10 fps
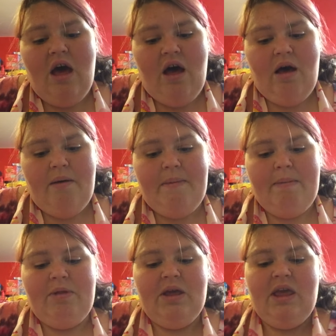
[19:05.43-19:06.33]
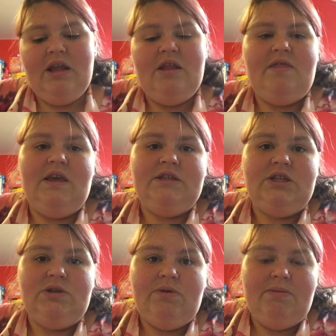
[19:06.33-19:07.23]
I'm looking into things
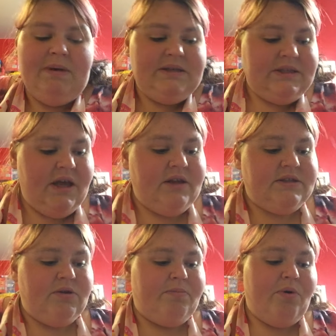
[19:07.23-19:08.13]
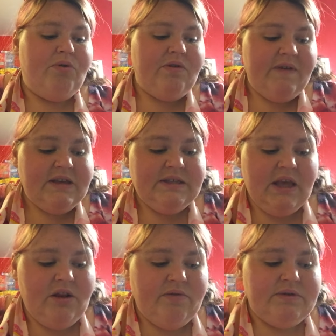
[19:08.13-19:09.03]
to do with my son so both of us
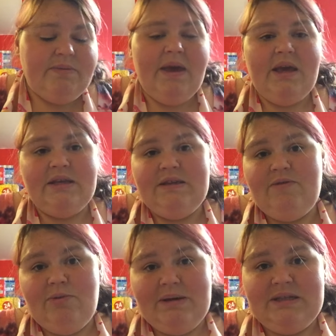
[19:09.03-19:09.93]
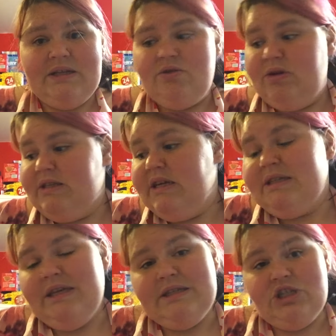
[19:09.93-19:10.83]
can lose weight, because even though my son's only
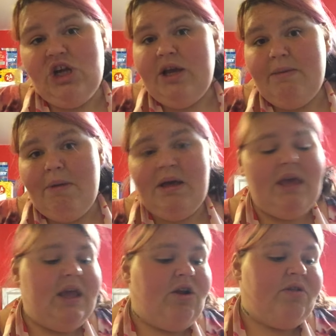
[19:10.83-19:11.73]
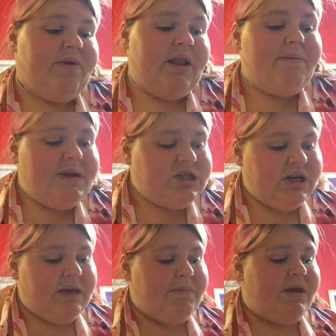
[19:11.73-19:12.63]
6, he is a chunky monkey, and although I love my
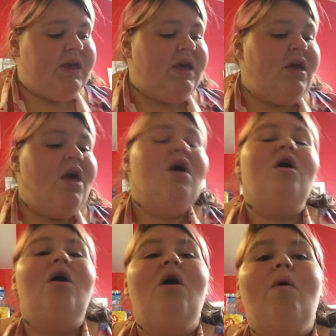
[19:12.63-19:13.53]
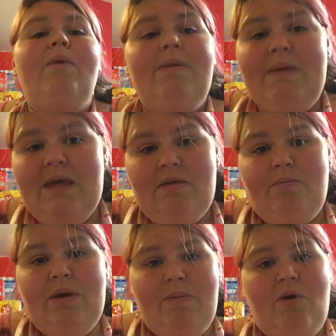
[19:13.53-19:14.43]
chunky monkey, we
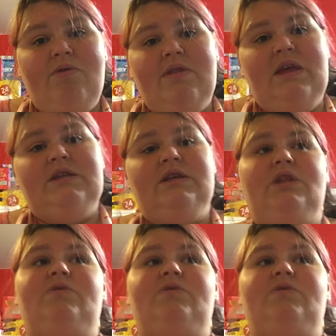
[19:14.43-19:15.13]
both need to